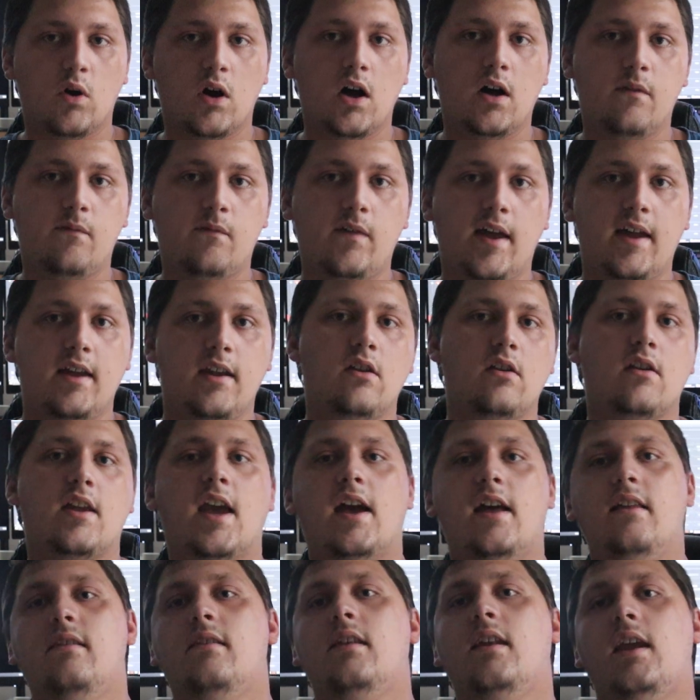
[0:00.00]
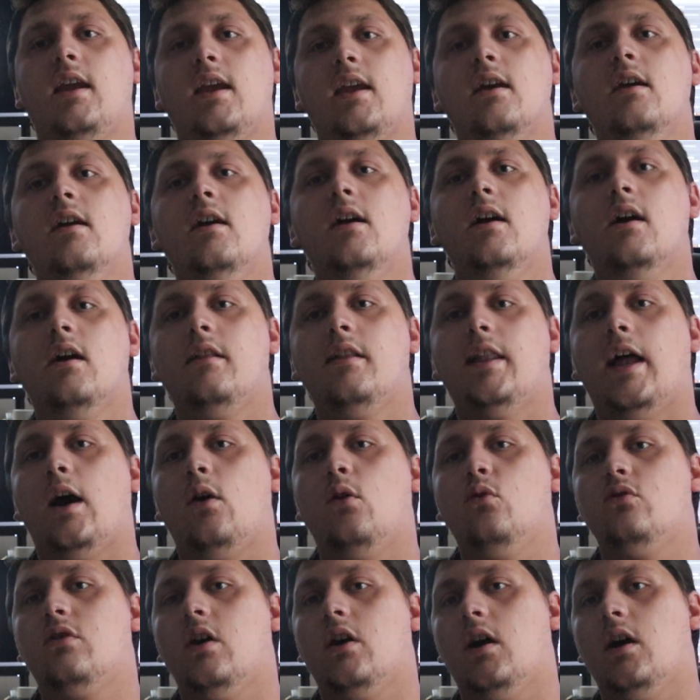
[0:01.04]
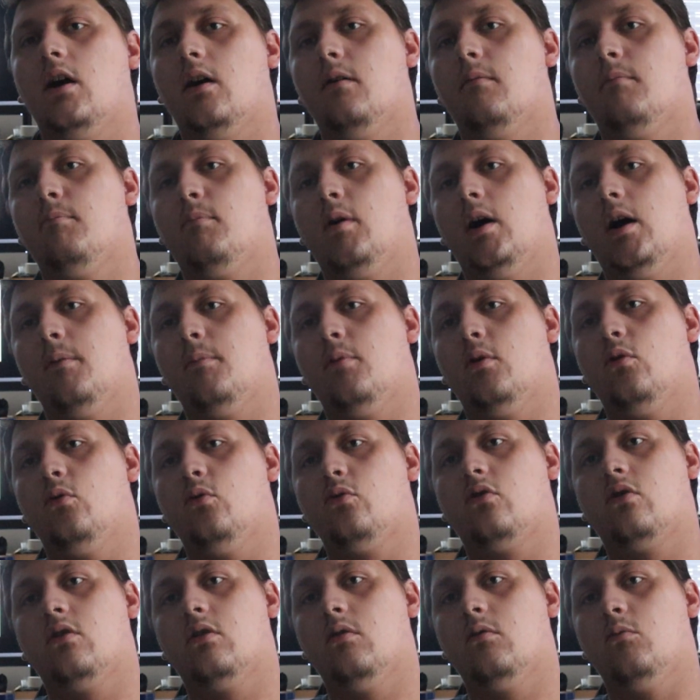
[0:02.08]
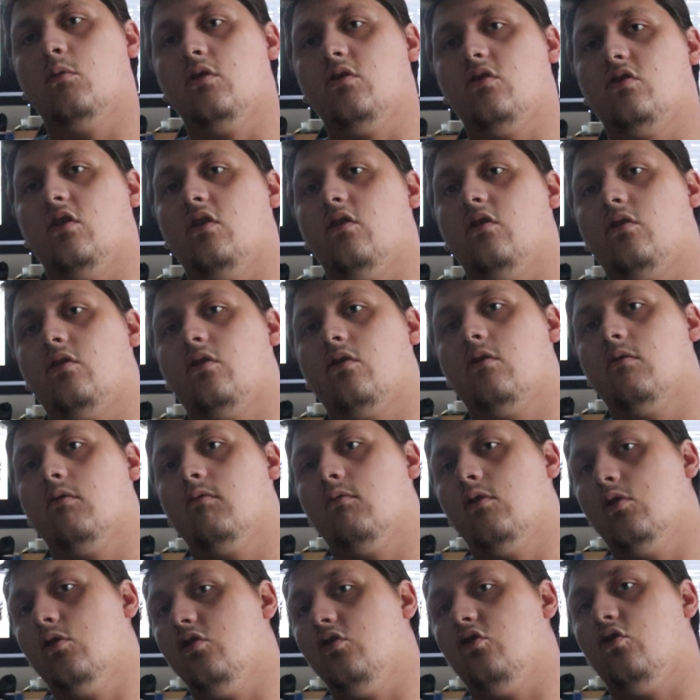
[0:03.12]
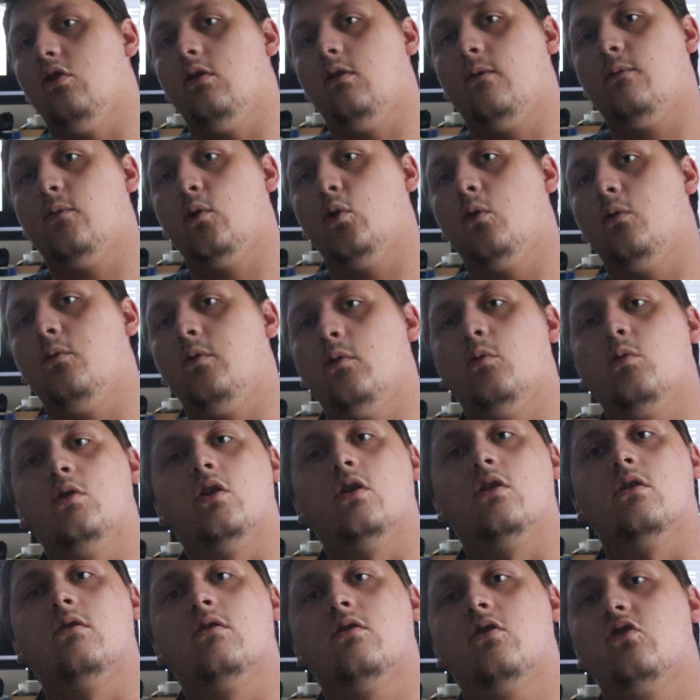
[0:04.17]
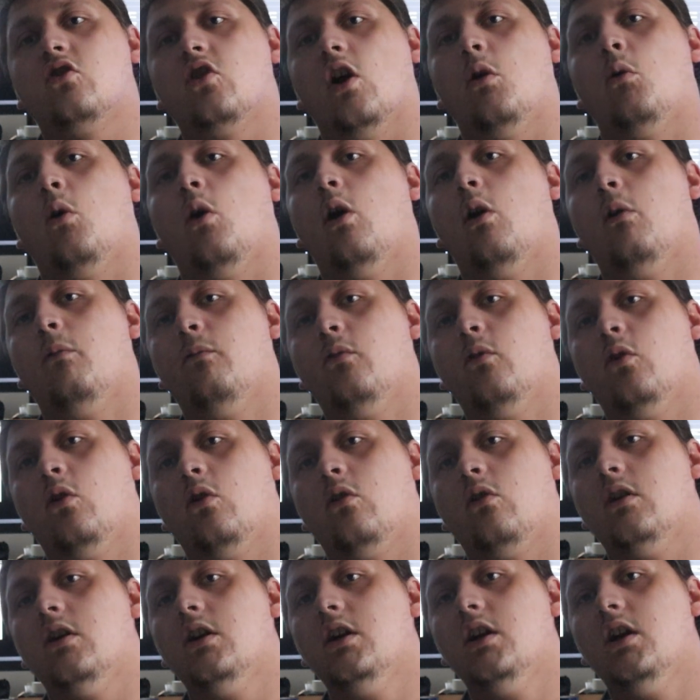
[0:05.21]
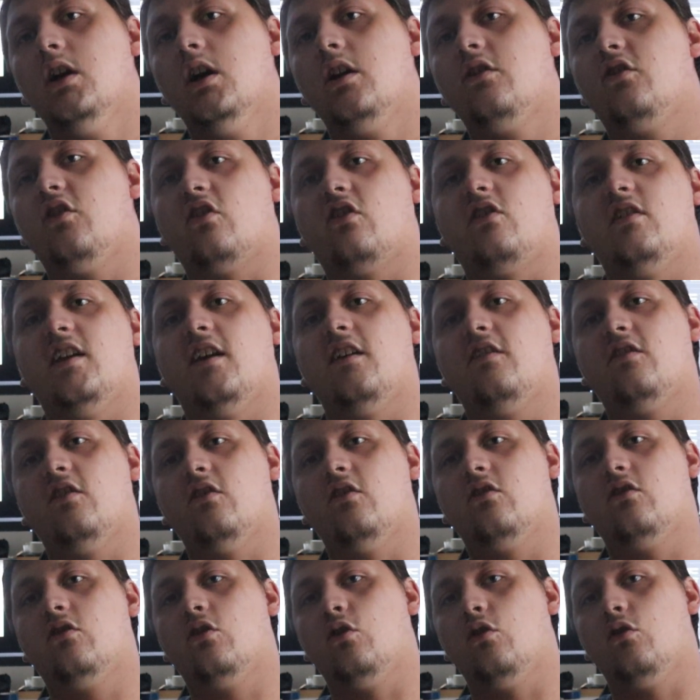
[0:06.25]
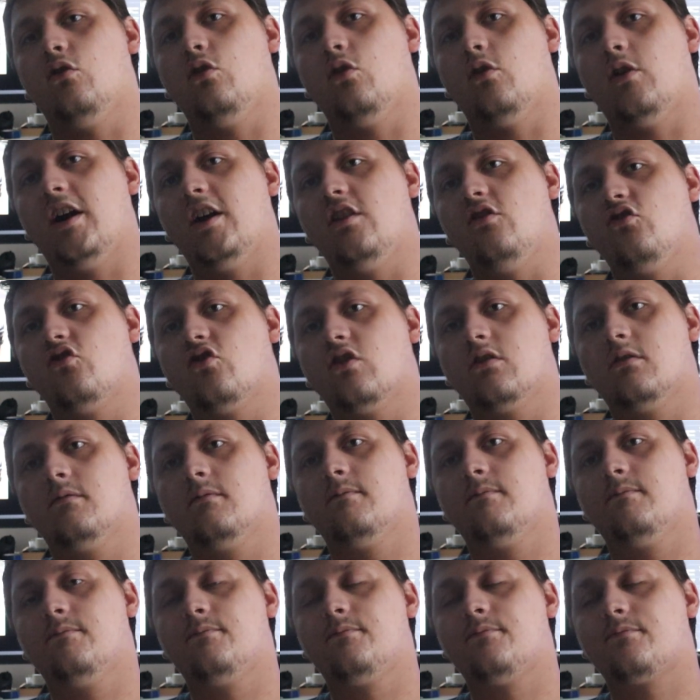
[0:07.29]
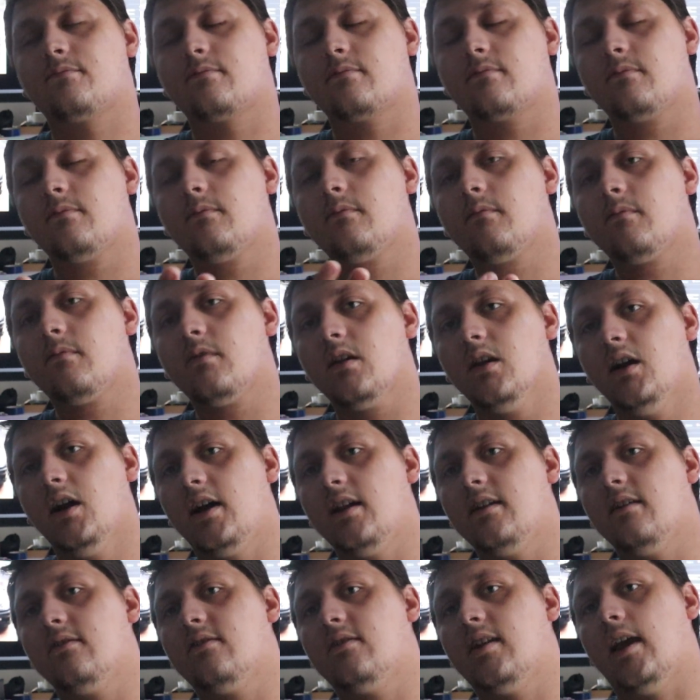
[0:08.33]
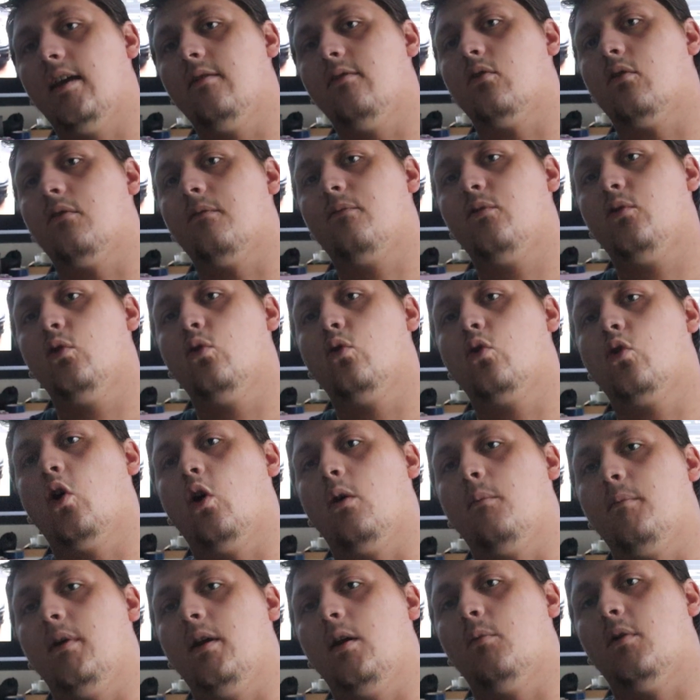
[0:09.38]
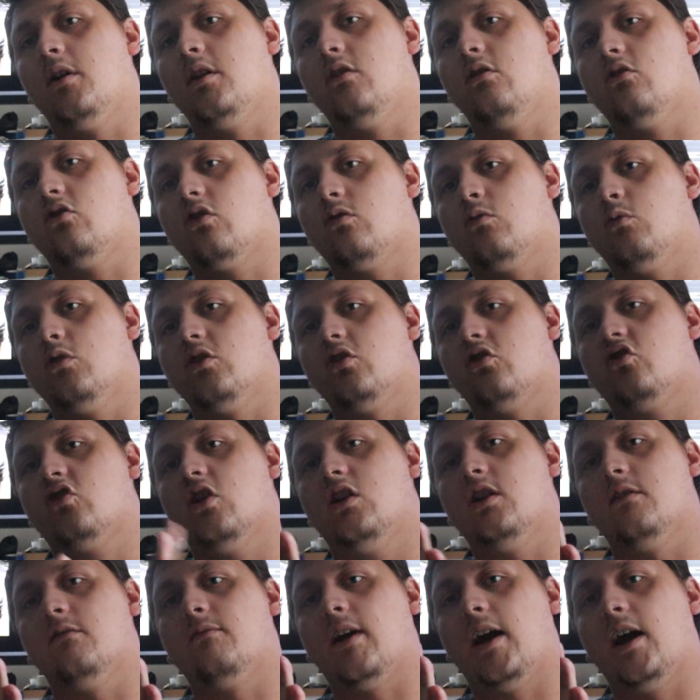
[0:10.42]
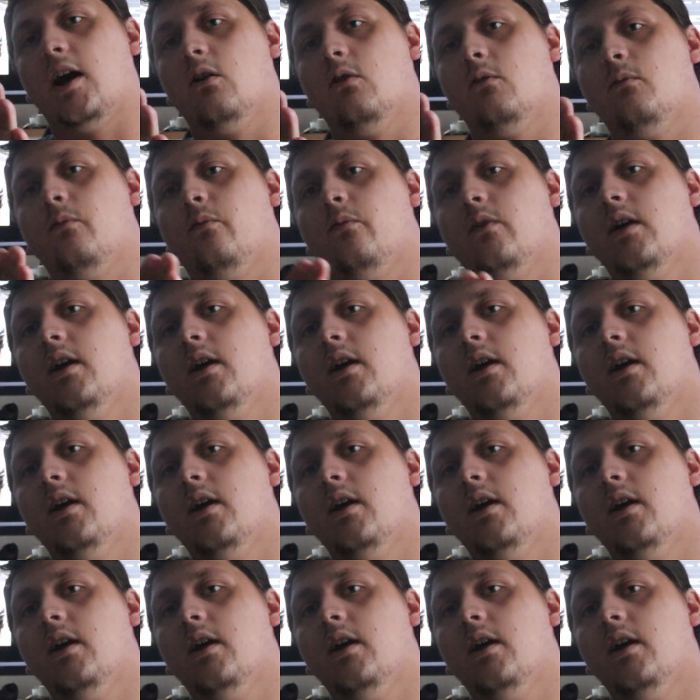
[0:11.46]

worth it. You get the louder burbles, which is always useful if you want to show off or just listen to your engine, and it saves on fuel economy when you just want to shut the valve